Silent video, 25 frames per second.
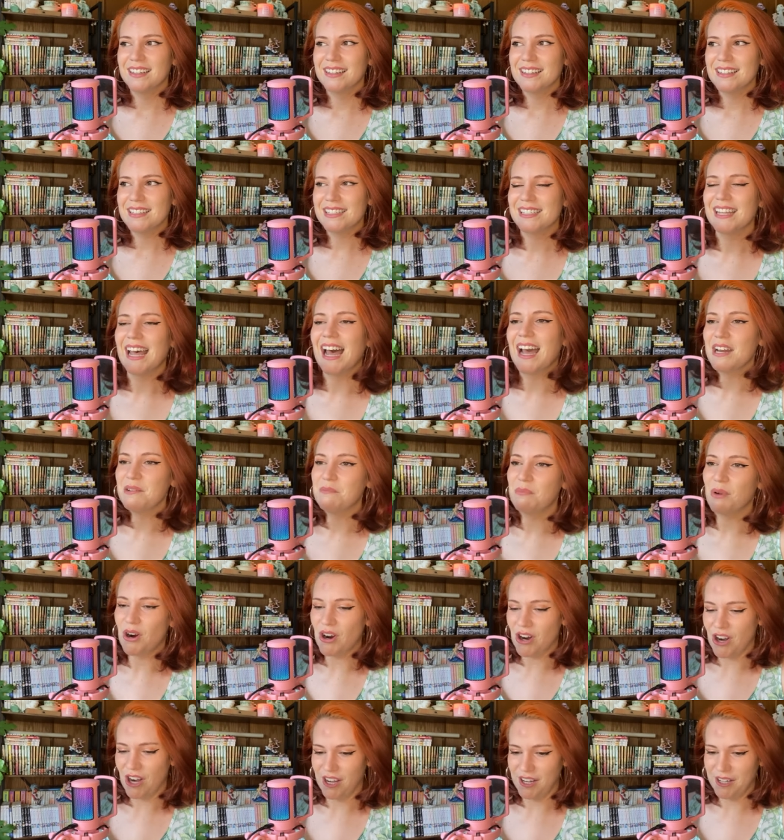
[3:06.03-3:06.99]

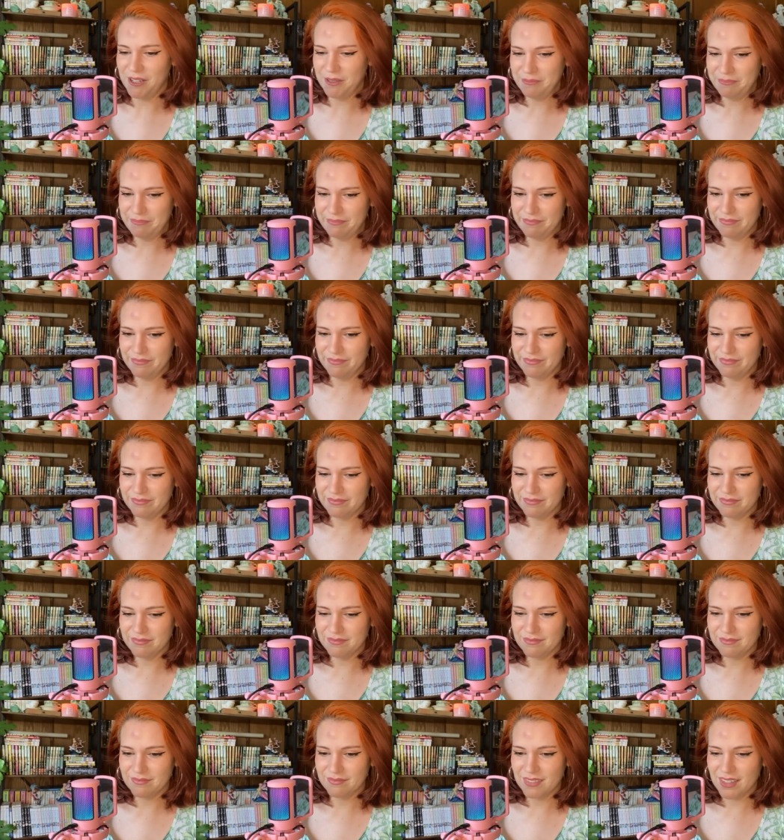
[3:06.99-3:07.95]
Sidebar,
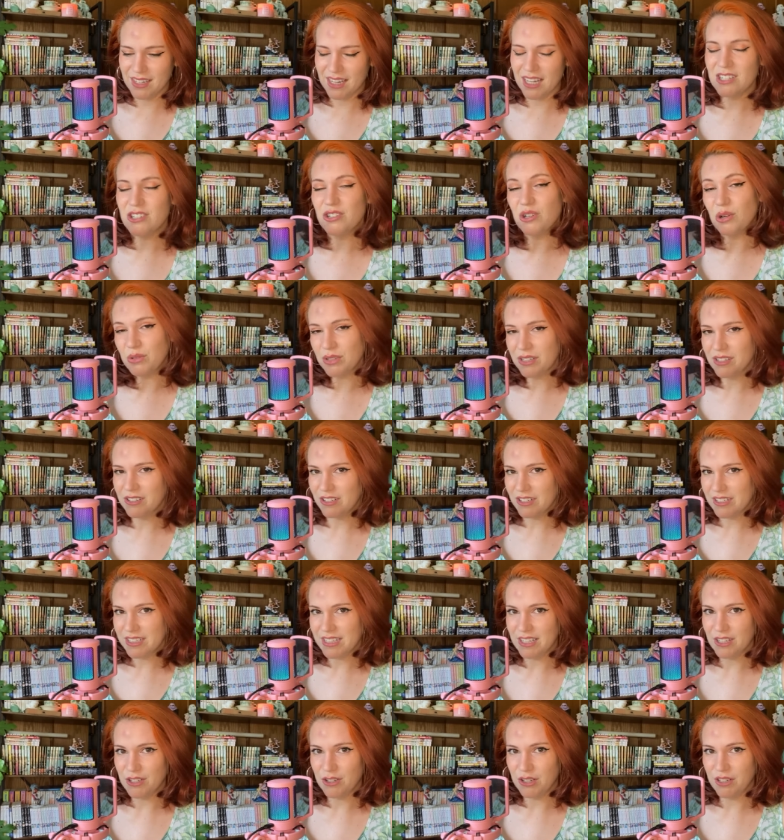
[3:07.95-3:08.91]
I don't
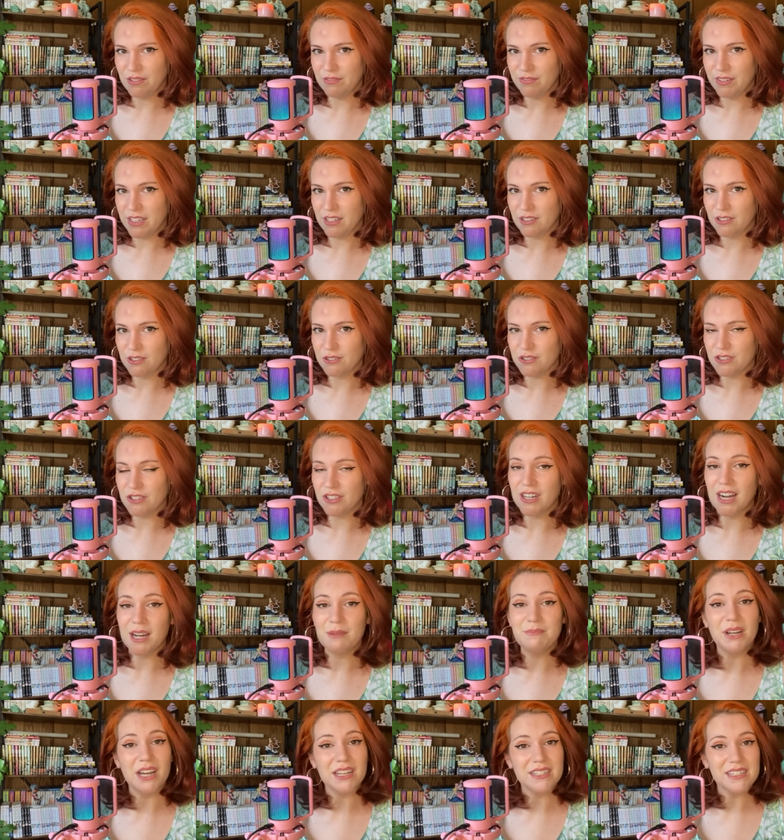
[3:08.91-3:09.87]
understand Korean fan culture.
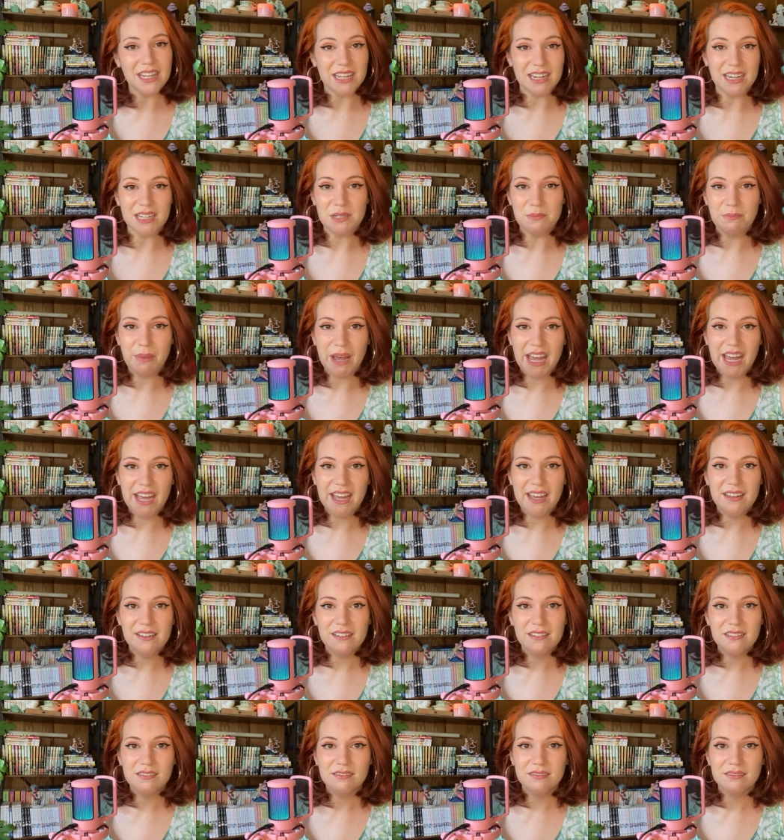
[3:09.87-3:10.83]
I'm not saying it's
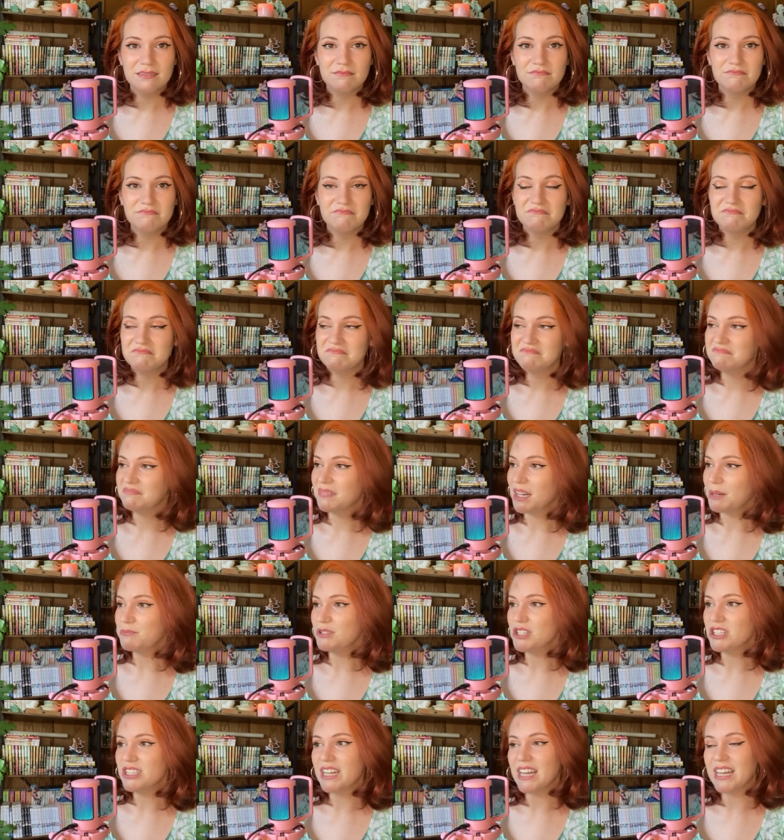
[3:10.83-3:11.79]
bad.
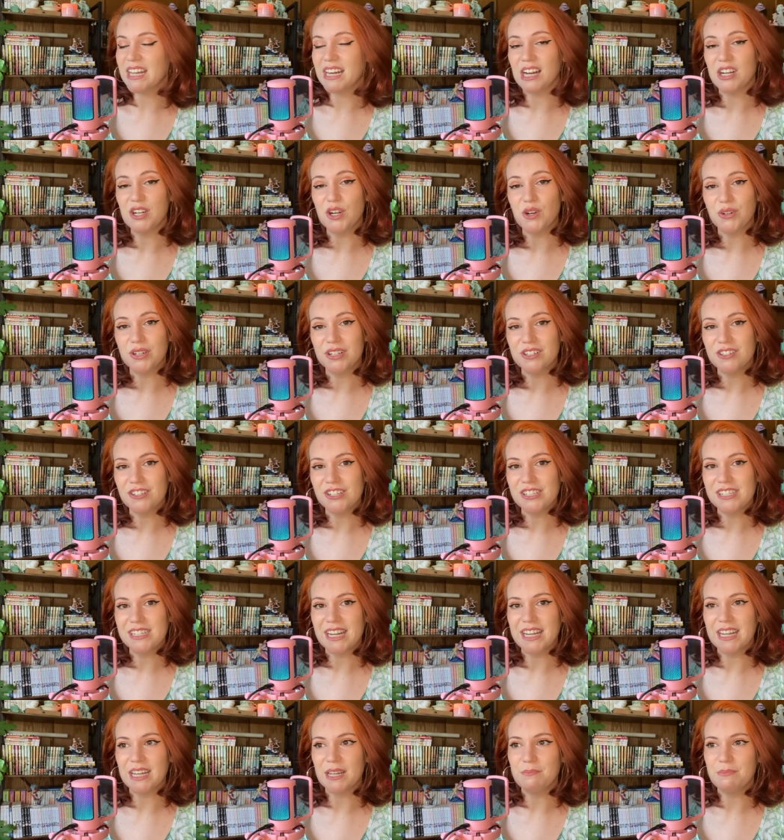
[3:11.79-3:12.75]
I'm just saying I don't
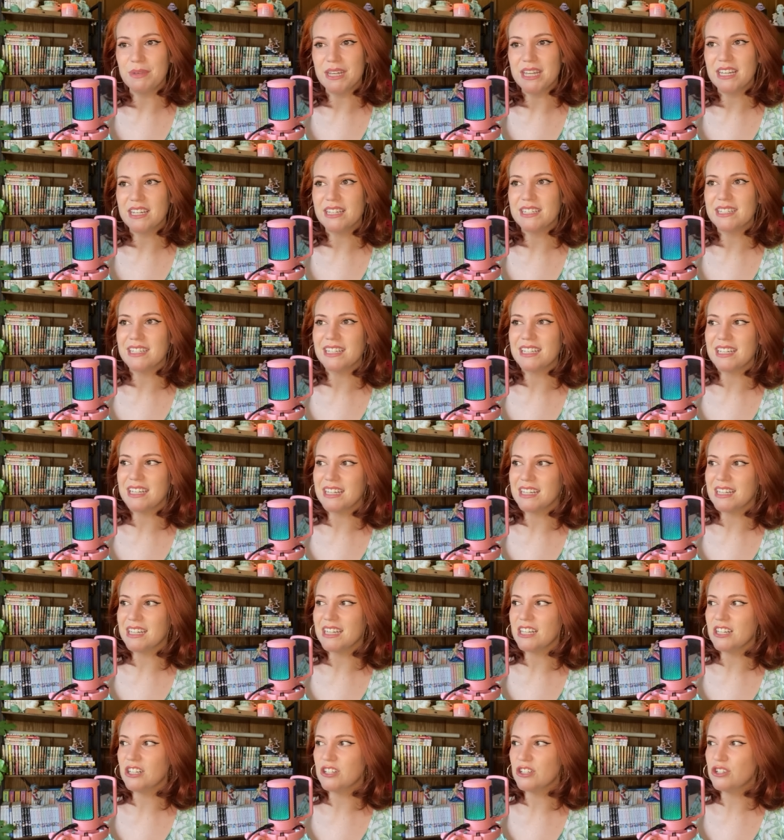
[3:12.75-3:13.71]
understand because,
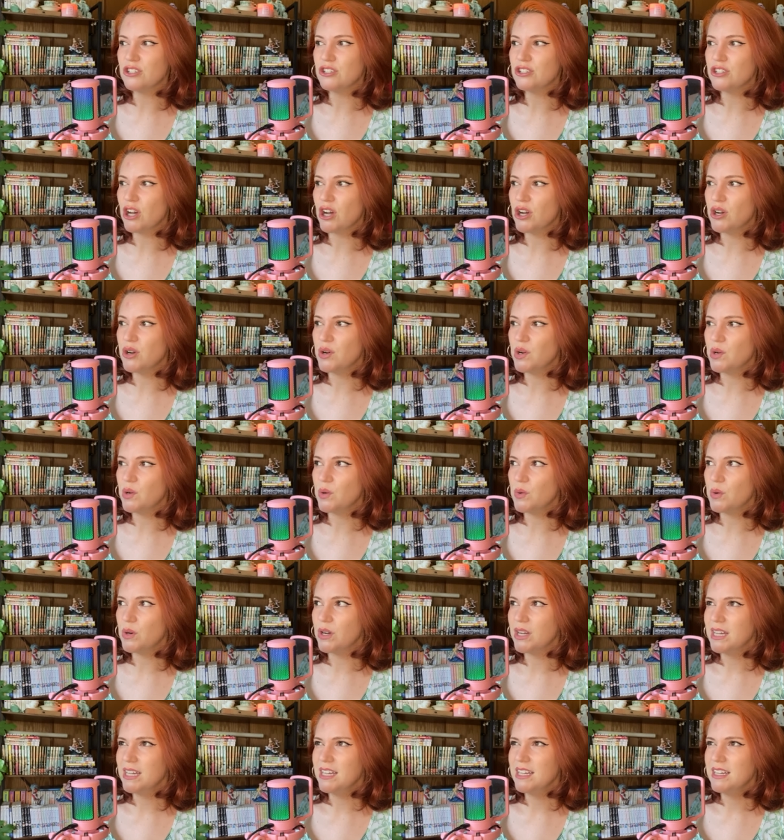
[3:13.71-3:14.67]
again, it is
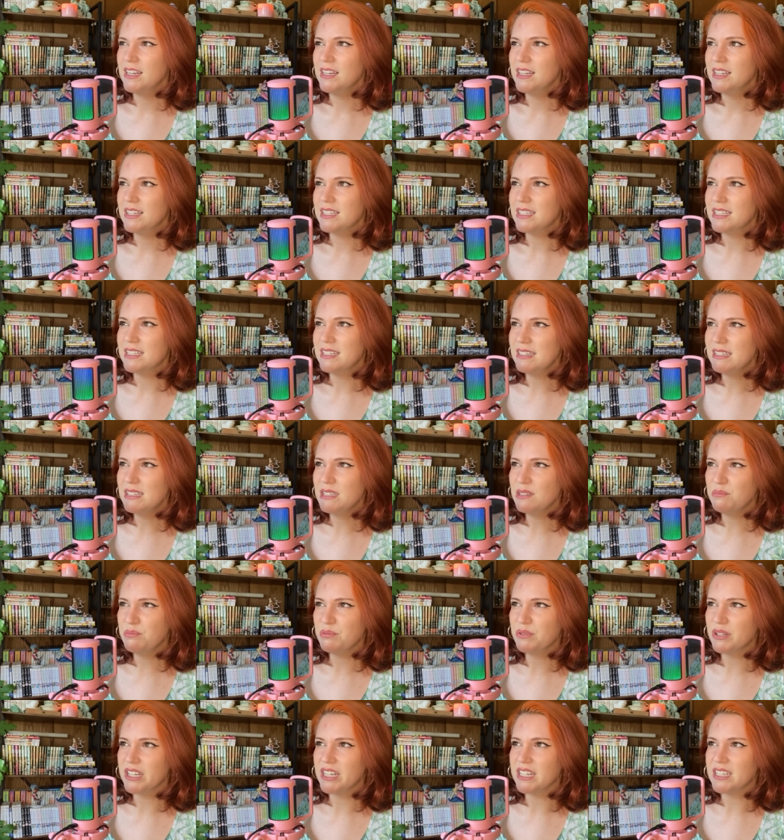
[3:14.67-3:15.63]
so
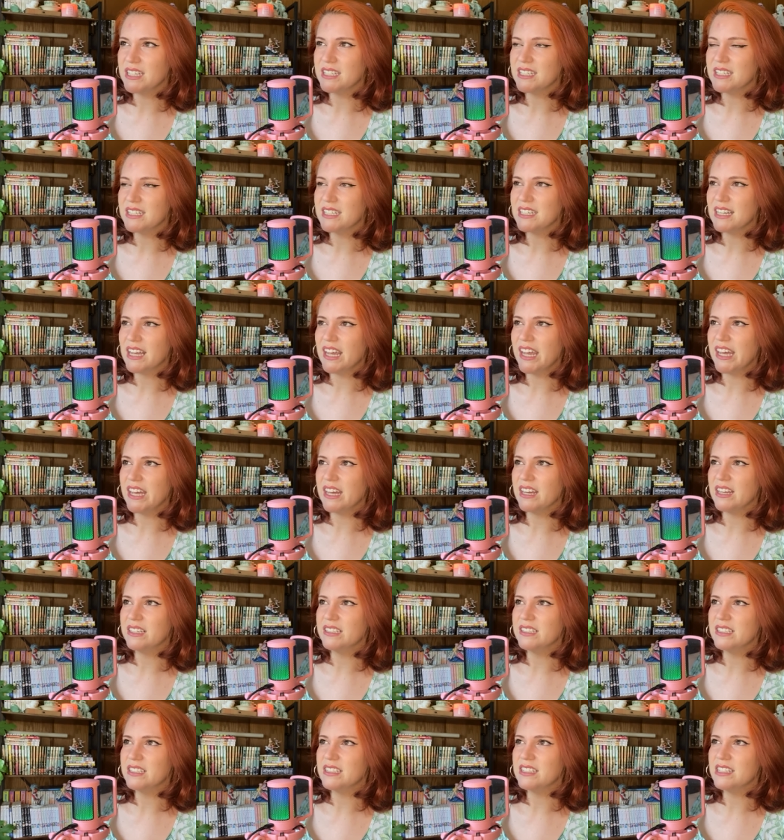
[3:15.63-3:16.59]
disciplined
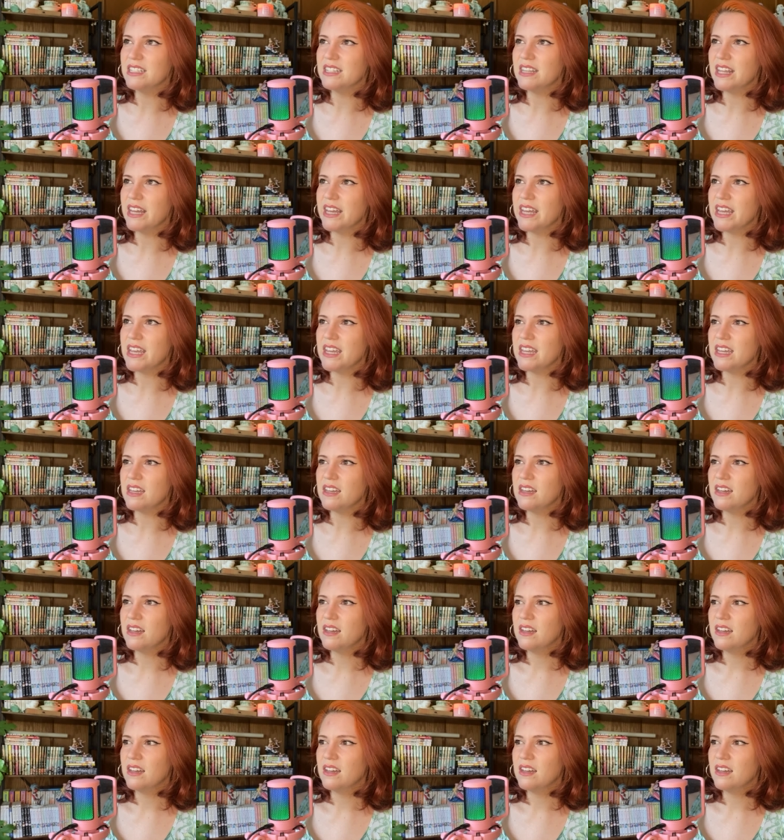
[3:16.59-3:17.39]
and they,